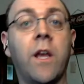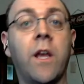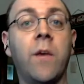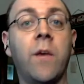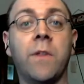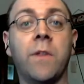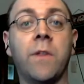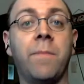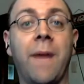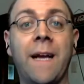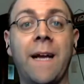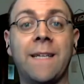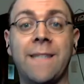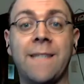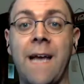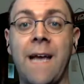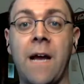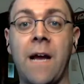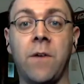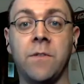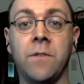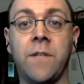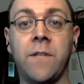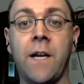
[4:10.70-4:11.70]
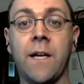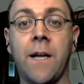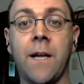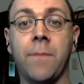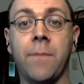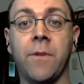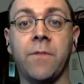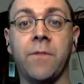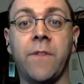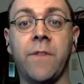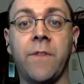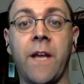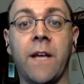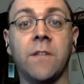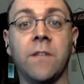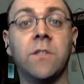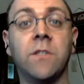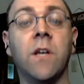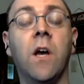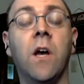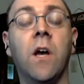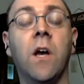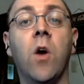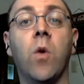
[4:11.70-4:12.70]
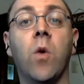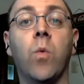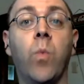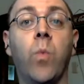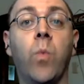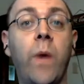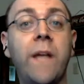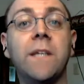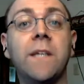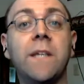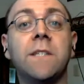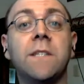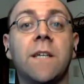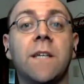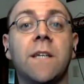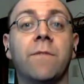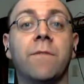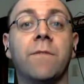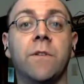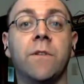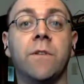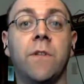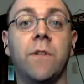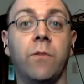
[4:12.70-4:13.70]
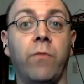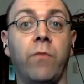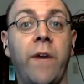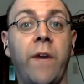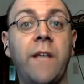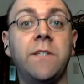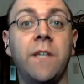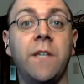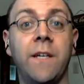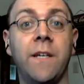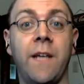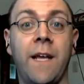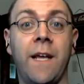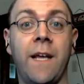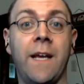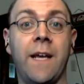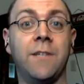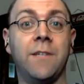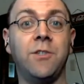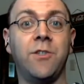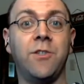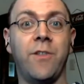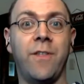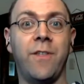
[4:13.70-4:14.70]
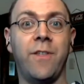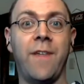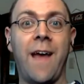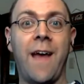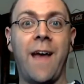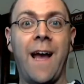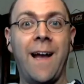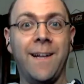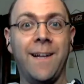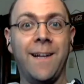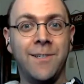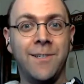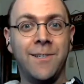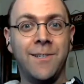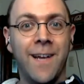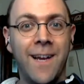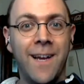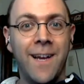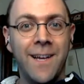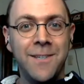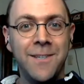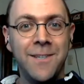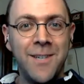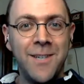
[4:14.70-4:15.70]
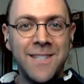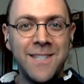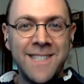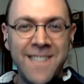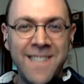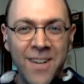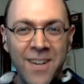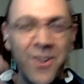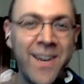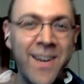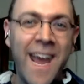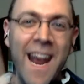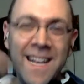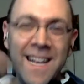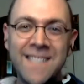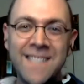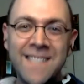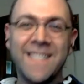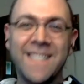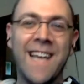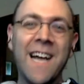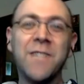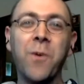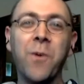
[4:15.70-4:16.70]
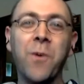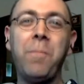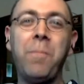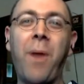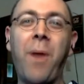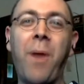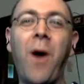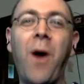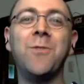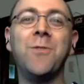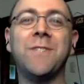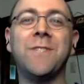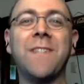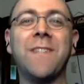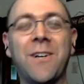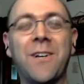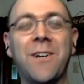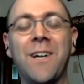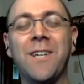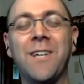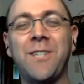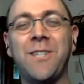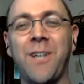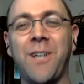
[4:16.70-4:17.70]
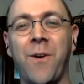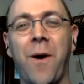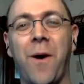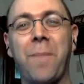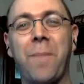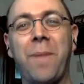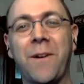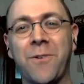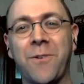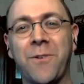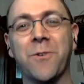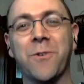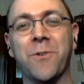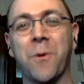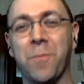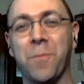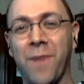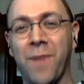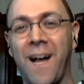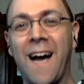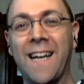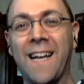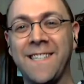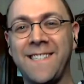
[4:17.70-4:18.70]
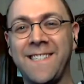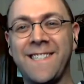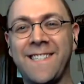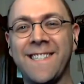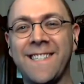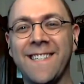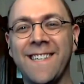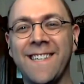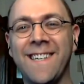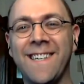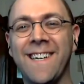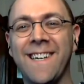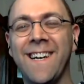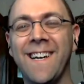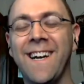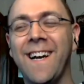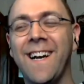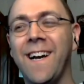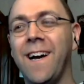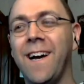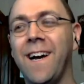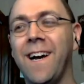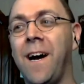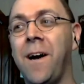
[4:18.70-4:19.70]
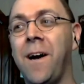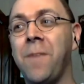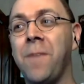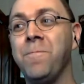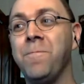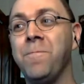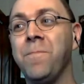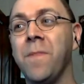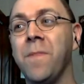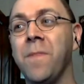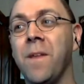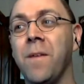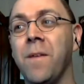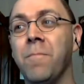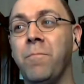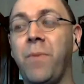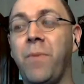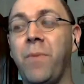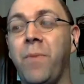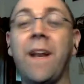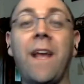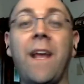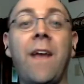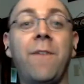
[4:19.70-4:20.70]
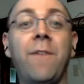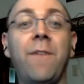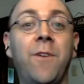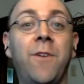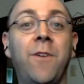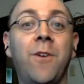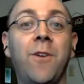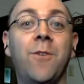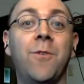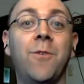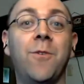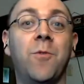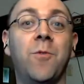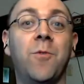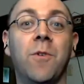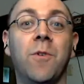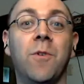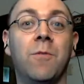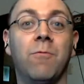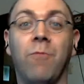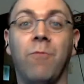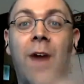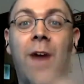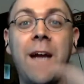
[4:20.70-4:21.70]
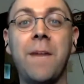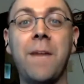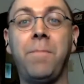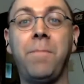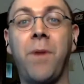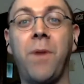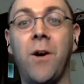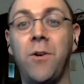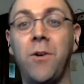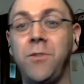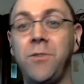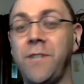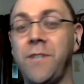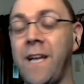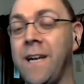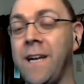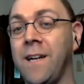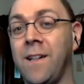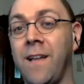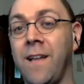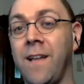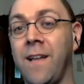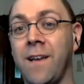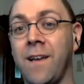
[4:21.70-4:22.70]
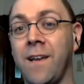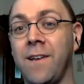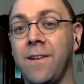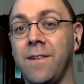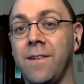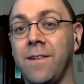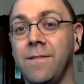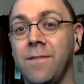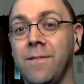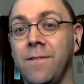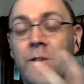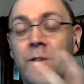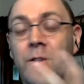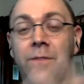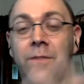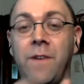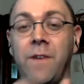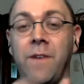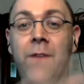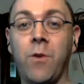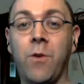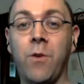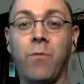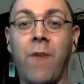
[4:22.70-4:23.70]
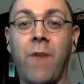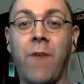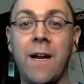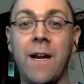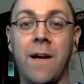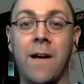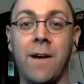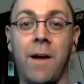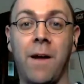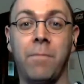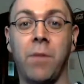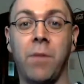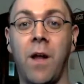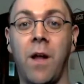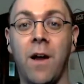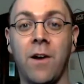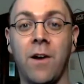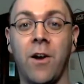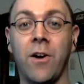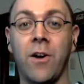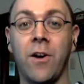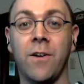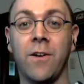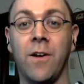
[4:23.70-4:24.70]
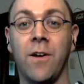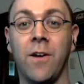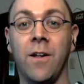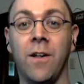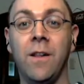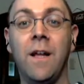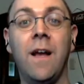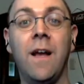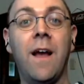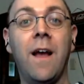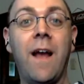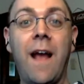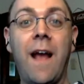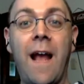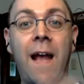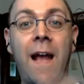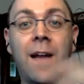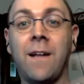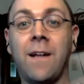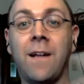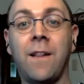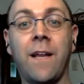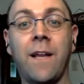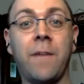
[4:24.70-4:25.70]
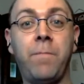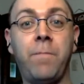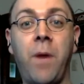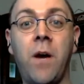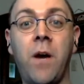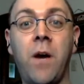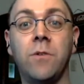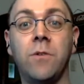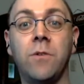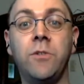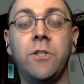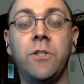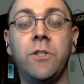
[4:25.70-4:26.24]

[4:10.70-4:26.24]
Mike Downs on a couple of things, we discovered the reason is that you still can't schedule posts that are going to show up on Google+. But if you write a post and click, or if you write a blog article and click post,